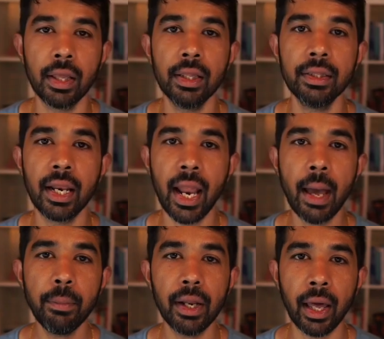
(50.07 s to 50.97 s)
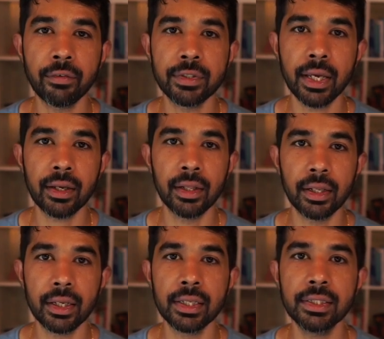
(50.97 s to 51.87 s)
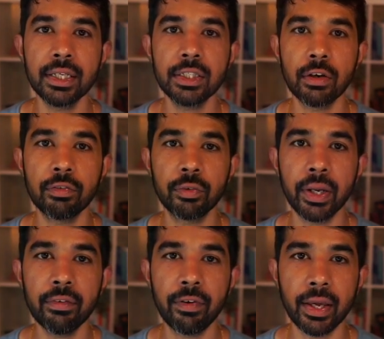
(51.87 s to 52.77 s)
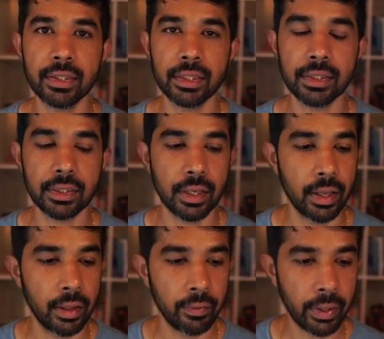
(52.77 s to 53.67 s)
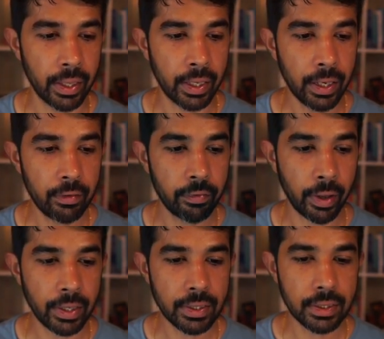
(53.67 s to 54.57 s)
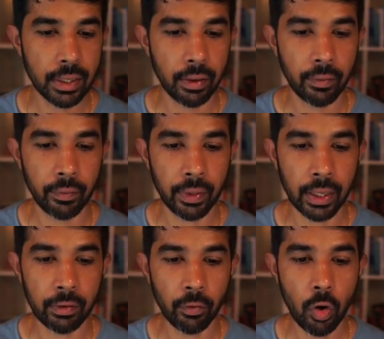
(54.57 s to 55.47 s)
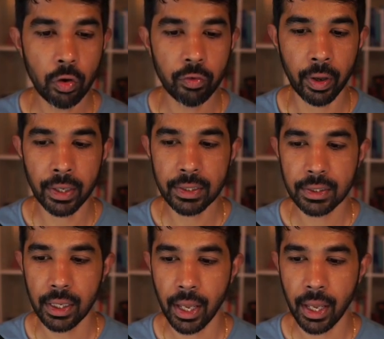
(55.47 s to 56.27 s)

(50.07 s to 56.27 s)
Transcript: The Lambda lifecycle consists of three phases: the init phase, the invoke phase,